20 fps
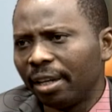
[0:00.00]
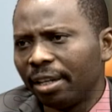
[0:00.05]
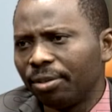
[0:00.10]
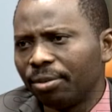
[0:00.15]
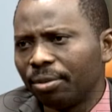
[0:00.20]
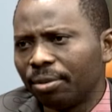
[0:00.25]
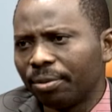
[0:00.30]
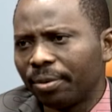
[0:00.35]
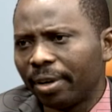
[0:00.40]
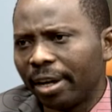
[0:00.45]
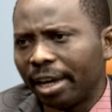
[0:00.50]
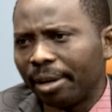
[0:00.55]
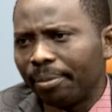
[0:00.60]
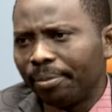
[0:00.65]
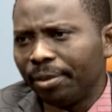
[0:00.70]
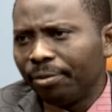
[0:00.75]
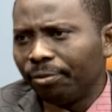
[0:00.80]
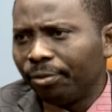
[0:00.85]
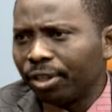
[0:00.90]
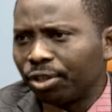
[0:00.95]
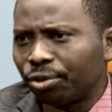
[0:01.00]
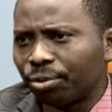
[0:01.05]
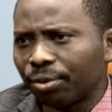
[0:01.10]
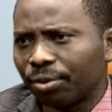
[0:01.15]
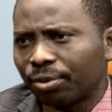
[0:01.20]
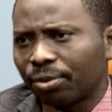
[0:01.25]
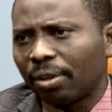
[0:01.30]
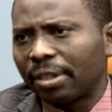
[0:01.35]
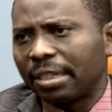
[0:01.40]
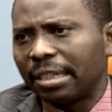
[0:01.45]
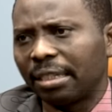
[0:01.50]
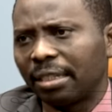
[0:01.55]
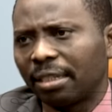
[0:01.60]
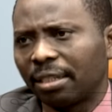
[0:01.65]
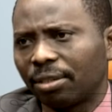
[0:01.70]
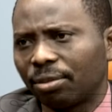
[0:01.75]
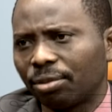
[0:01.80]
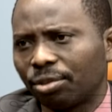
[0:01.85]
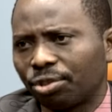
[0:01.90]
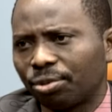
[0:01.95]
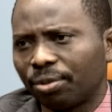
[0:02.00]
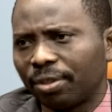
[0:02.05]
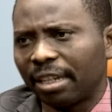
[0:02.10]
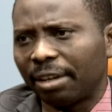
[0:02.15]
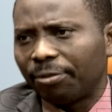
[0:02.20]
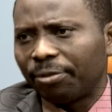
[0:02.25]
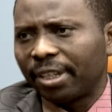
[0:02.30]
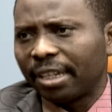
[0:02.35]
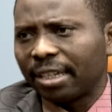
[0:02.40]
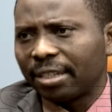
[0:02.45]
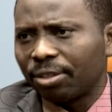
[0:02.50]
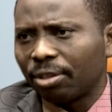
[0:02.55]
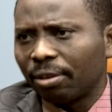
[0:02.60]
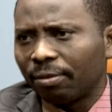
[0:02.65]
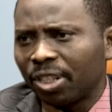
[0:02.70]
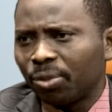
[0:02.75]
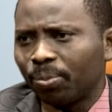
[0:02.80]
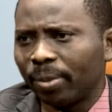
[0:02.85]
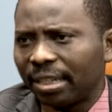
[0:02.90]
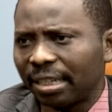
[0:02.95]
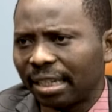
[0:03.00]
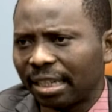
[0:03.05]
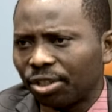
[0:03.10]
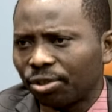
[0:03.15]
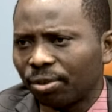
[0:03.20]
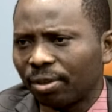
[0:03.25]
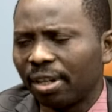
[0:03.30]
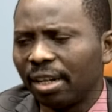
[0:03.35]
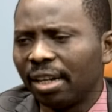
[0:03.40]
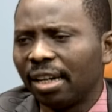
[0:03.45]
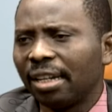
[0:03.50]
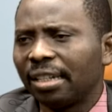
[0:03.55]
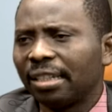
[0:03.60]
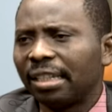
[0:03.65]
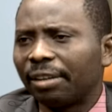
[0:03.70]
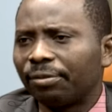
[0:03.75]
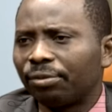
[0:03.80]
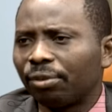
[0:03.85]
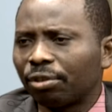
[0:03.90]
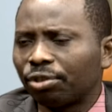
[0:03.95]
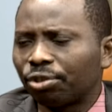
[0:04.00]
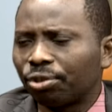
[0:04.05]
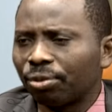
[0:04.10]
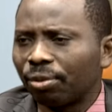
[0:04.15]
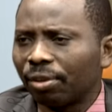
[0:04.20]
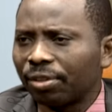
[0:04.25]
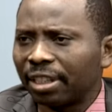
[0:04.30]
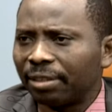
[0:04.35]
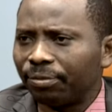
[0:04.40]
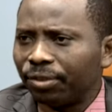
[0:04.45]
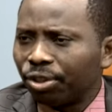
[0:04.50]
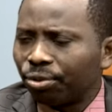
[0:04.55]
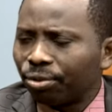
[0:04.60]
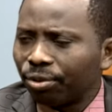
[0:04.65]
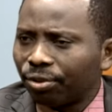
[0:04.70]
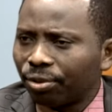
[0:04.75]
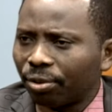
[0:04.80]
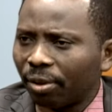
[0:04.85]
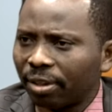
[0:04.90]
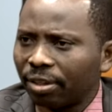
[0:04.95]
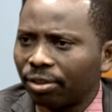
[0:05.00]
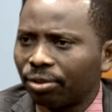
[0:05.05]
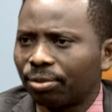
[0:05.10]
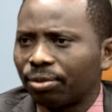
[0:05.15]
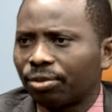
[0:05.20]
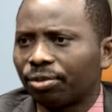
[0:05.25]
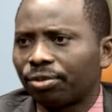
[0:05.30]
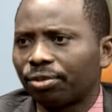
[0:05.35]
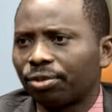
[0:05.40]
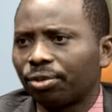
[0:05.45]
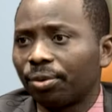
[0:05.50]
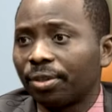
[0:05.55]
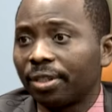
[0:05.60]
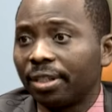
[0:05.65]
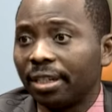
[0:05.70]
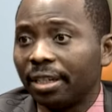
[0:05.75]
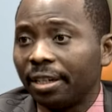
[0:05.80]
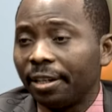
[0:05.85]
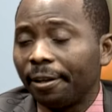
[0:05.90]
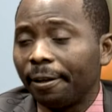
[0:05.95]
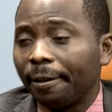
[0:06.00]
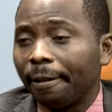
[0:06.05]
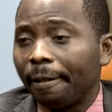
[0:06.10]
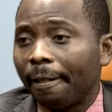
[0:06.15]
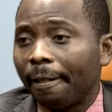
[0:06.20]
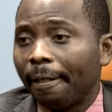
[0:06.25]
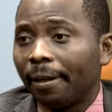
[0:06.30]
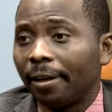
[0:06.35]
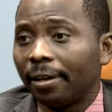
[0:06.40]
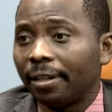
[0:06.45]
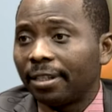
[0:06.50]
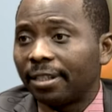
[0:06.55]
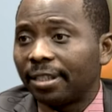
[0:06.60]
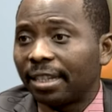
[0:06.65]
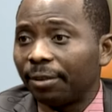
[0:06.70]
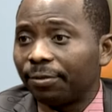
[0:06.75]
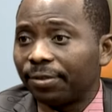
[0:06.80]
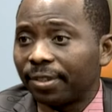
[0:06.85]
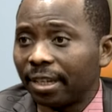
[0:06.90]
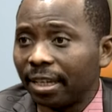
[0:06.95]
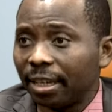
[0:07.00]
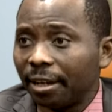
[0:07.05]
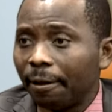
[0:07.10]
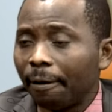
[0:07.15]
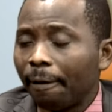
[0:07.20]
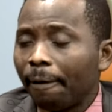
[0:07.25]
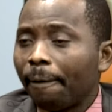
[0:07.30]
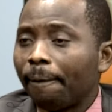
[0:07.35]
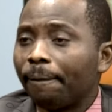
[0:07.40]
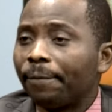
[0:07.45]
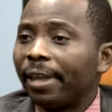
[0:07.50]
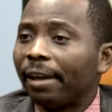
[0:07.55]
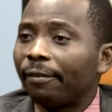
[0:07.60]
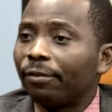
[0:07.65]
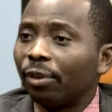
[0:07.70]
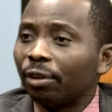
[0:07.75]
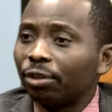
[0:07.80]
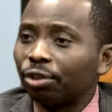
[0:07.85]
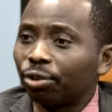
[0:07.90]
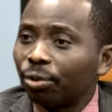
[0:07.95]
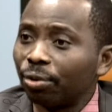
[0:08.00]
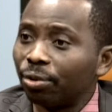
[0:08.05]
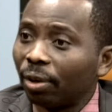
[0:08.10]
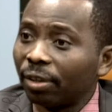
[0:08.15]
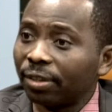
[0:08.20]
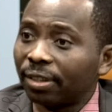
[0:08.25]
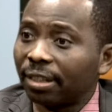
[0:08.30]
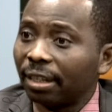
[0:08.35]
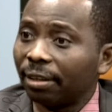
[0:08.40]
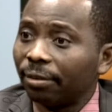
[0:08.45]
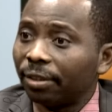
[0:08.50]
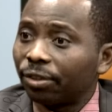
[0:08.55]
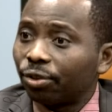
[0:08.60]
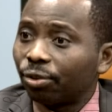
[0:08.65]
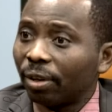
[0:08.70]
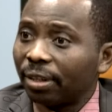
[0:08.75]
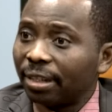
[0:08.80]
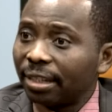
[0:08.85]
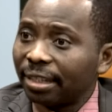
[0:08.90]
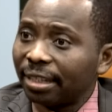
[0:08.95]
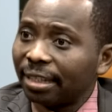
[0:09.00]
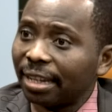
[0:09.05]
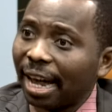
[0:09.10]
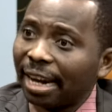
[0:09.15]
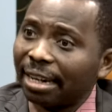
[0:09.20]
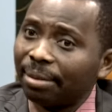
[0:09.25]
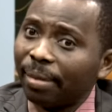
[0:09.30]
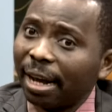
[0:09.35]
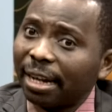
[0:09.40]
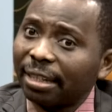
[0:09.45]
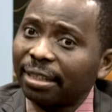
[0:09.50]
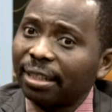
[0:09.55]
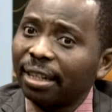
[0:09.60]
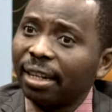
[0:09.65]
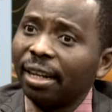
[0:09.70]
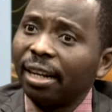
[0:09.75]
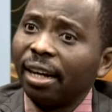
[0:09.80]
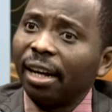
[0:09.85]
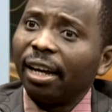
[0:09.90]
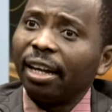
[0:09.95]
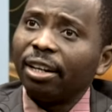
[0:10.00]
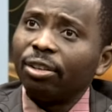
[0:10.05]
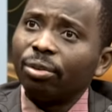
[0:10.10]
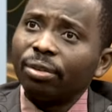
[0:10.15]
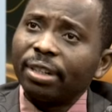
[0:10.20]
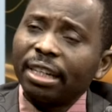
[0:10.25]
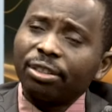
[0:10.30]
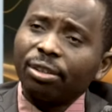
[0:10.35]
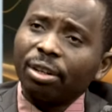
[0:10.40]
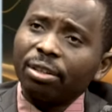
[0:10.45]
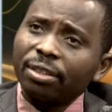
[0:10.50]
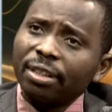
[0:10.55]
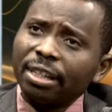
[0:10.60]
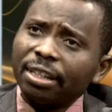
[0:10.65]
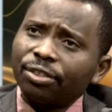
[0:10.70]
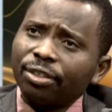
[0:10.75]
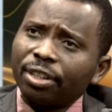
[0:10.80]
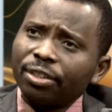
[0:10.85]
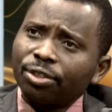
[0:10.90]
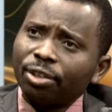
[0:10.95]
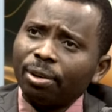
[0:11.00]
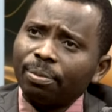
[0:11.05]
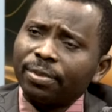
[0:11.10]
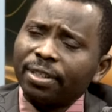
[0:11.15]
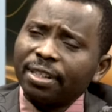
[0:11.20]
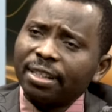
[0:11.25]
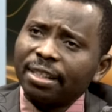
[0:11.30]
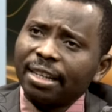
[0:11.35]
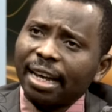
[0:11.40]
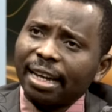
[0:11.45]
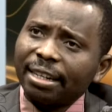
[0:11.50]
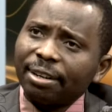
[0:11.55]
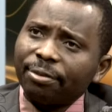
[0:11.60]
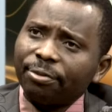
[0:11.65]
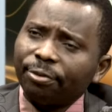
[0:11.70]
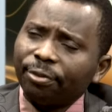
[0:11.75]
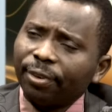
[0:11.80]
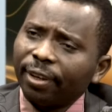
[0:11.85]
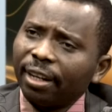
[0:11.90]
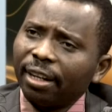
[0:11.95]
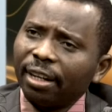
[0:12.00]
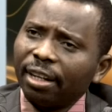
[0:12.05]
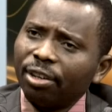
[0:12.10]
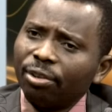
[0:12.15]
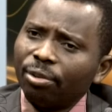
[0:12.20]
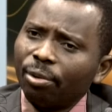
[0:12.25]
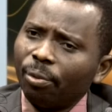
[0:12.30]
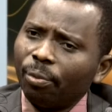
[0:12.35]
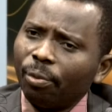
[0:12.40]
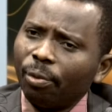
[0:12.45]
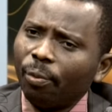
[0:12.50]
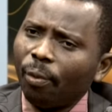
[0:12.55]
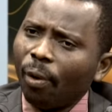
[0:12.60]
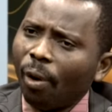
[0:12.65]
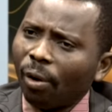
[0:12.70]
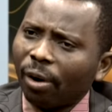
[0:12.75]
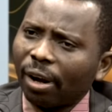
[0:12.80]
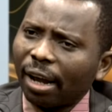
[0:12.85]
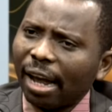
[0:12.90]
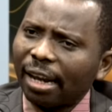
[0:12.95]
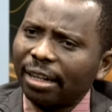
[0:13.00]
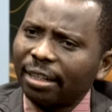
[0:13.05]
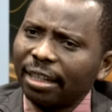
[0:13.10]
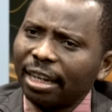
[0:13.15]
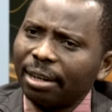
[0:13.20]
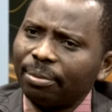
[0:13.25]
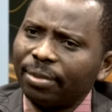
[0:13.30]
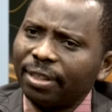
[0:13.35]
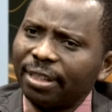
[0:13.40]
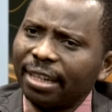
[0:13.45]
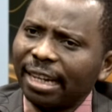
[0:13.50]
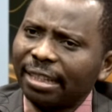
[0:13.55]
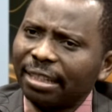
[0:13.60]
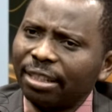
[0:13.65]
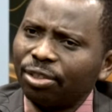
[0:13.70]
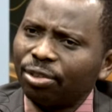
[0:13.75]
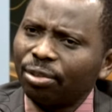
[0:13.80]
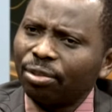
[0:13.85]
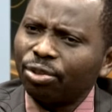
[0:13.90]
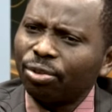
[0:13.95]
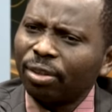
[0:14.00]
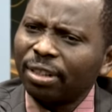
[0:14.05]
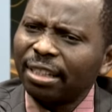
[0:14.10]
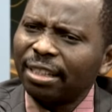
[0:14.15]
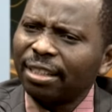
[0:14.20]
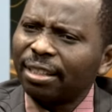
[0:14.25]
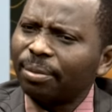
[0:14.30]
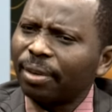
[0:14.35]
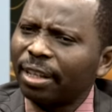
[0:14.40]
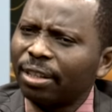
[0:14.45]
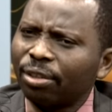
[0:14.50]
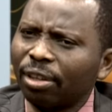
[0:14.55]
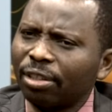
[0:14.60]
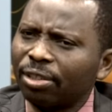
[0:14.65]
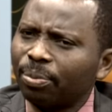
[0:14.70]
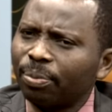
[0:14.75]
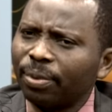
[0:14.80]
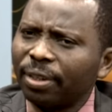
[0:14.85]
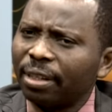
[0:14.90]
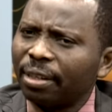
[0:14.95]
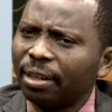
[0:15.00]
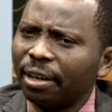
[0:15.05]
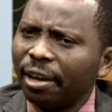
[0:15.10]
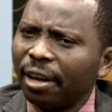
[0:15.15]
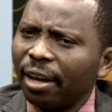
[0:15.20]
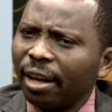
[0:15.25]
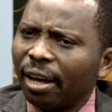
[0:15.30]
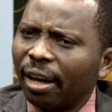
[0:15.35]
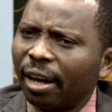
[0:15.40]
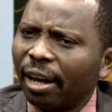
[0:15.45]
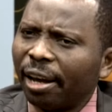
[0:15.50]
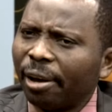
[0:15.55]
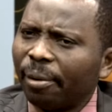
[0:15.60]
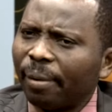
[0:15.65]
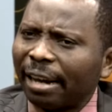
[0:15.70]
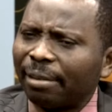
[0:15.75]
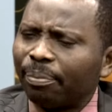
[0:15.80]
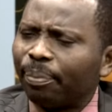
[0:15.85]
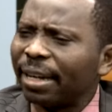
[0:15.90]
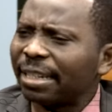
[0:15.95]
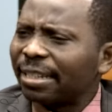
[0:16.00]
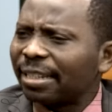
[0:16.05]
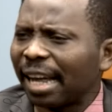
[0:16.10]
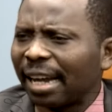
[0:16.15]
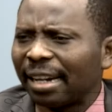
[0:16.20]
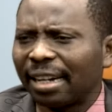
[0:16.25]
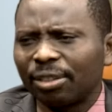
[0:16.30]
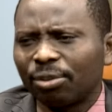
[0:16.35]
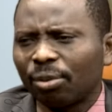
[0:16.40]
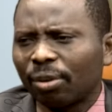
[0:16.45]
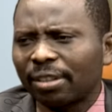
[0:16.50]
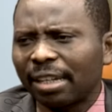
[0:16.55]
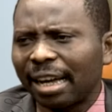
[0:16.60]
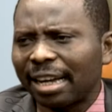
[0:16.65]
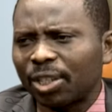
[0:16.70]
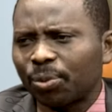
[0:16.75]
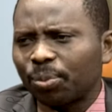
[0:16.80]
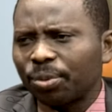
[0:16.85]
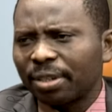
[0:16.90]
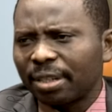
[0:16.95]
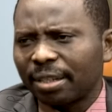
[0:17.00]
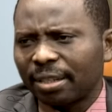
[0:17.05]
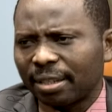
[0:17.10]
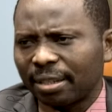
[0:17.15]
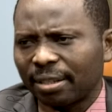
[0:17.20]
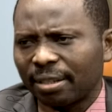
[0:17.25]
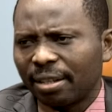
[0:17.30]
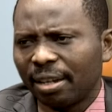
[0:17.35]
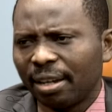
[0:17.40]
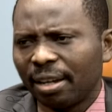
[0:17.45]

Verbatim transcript: you know, um, in vitro studies to show the efficacy of this medication. They've not shown us in vitro studies to show the, better the not safety. Be trying them on They've not shown us studies in animals. You know, they just, it's just something that they feel, you know, will work and um, is getting solution. This may just be, uh, at best, anecdotal experiences